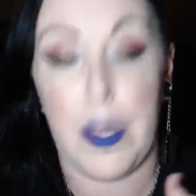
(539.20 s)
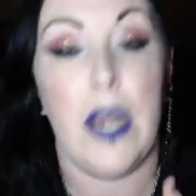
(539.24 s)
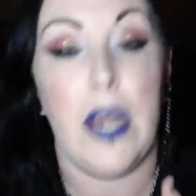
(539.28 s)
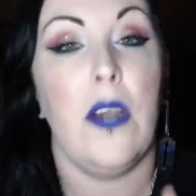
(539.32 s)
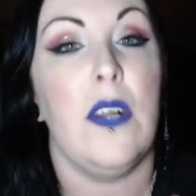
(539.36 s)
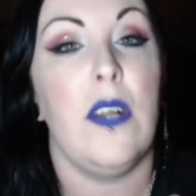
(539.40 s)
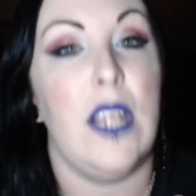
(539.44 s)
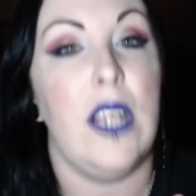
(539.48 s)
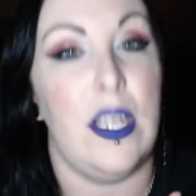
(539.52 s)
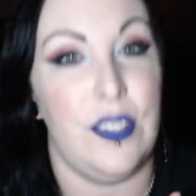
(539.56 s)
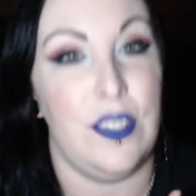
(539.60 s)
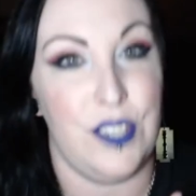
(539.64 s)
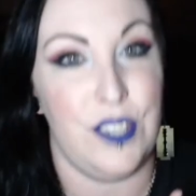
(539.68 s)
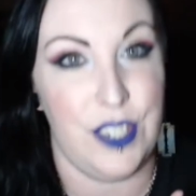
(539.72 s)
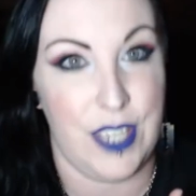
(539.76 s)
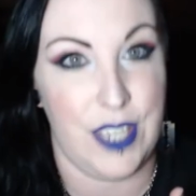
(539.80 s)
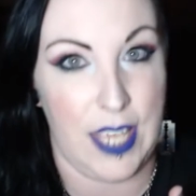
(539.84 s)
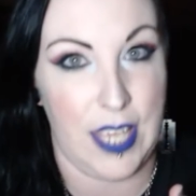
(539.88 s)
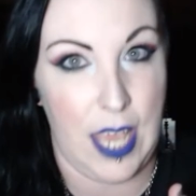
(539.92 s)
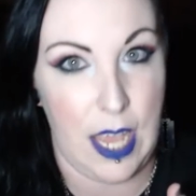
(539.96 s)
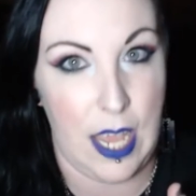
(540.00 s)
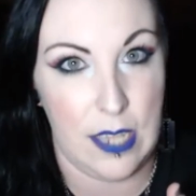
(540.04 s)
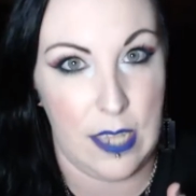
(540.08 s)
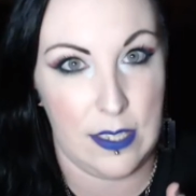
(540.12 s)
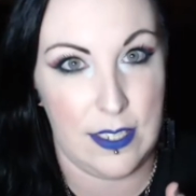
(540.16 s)
parallel to
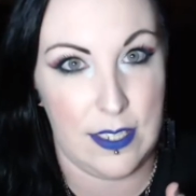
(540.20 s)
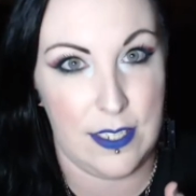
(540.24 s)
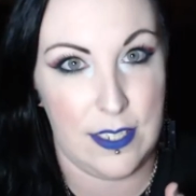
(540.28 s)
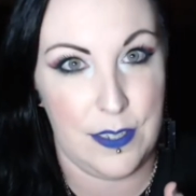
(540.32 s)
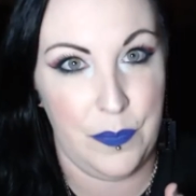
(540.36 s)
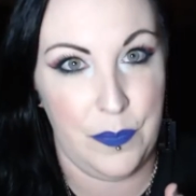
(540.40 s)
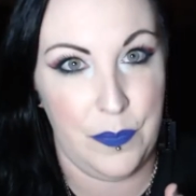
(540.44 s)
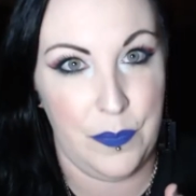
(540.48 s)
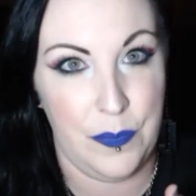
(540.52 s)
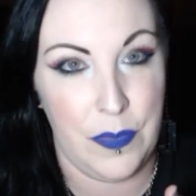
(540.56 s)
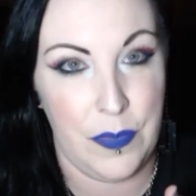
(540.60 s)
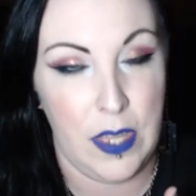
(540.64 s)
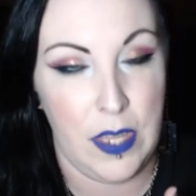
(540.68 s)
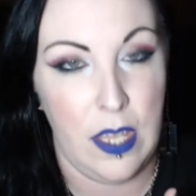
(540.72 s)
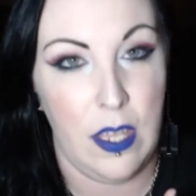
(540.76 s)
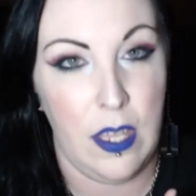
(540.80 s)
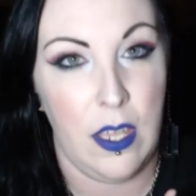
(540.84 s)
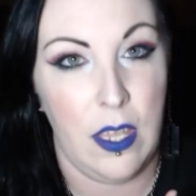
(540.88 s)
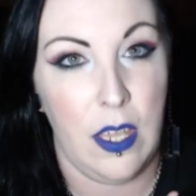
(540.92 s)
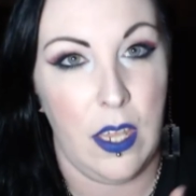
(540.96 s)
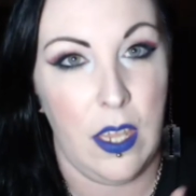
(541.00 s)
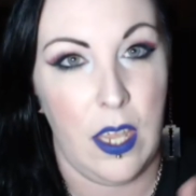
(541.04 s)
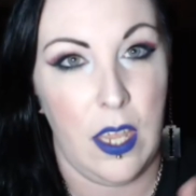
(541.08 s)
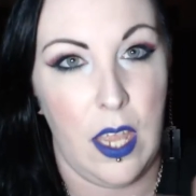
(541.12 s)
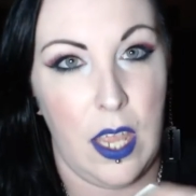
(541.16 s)
the gates,
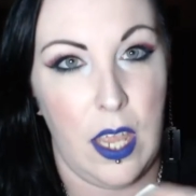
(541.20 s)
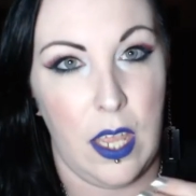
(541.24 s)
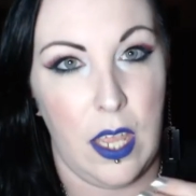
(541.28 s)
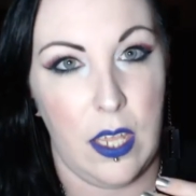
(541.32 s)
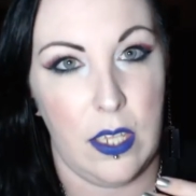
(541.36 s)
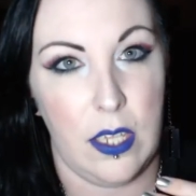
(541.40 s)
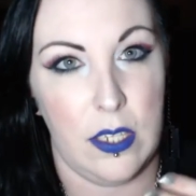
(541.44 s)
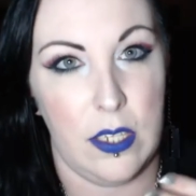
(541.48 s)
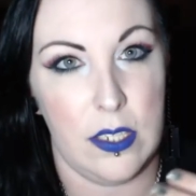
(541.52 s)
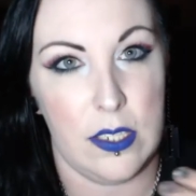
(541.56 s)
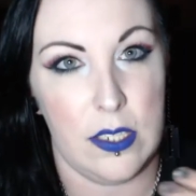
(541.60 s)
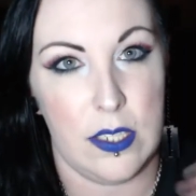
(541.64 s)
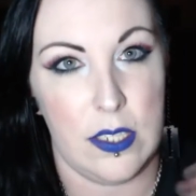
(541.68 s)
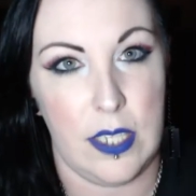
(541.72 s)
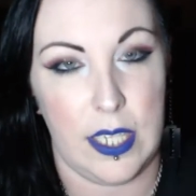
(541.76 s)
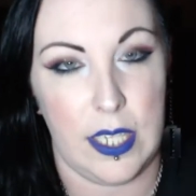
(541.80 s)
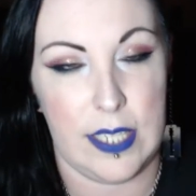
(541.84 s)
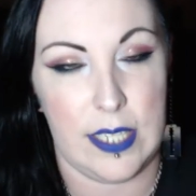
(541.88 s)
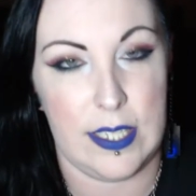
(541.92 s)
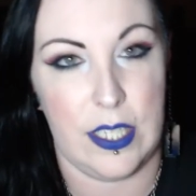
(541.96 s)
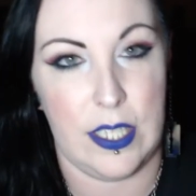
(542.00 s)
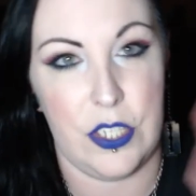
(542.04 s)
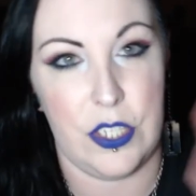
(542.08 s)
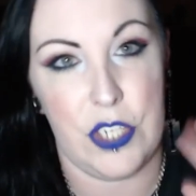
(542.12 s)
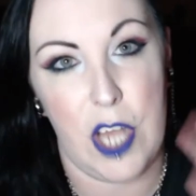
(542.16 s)
and
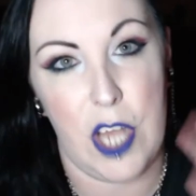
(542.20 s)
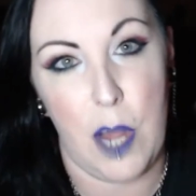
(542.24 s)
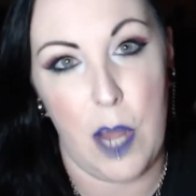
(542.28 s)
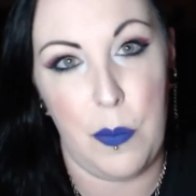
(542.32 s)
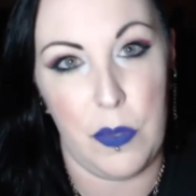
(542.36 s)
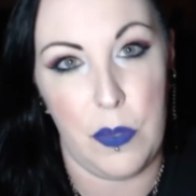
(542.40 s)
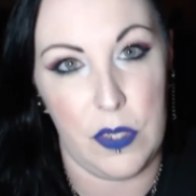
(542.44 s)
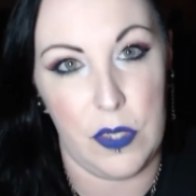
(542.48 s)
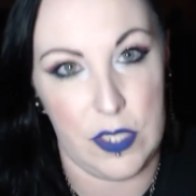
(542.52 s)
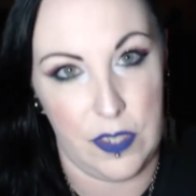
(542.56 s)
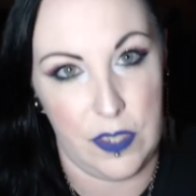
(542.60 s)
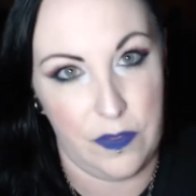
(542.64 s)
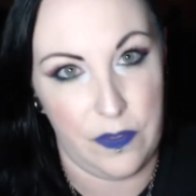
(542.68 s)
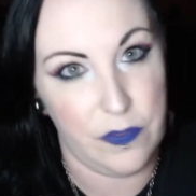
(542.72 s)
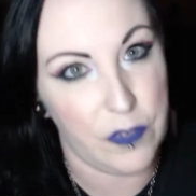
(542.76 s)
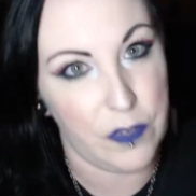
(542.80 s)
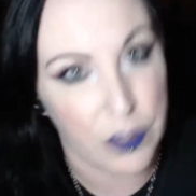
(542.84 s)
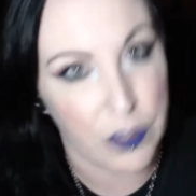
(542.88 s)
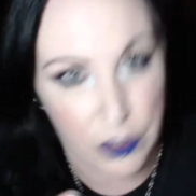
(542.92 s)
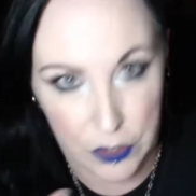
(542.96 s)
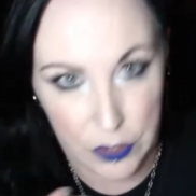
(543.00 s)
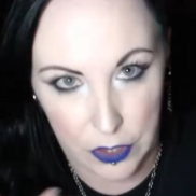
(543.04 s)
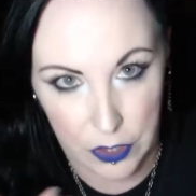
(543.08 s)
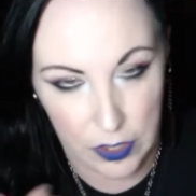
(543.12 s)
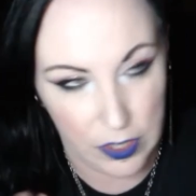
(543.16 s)
like I said, the chapel is
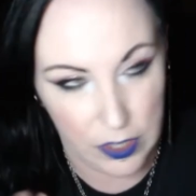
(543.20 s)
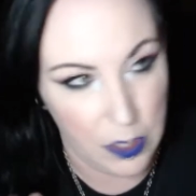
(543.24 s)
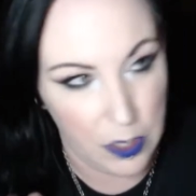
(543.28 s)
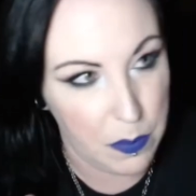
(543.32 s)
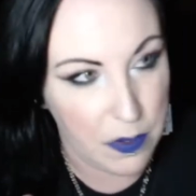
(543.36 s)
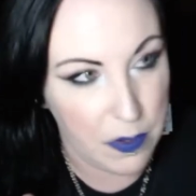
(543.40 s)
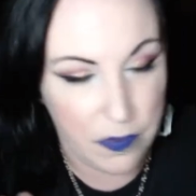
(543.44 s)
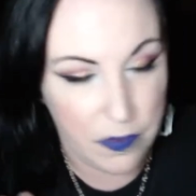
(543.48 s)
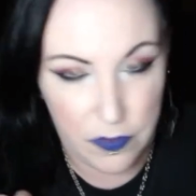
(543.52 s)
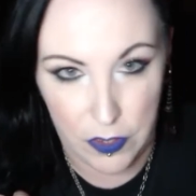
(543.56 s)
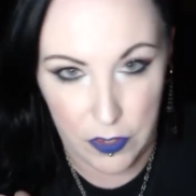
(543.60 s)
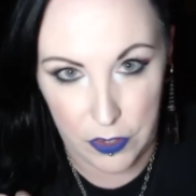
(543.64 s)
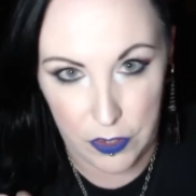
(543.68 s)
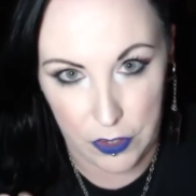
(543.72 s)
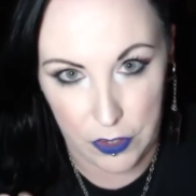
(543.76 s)
a little bit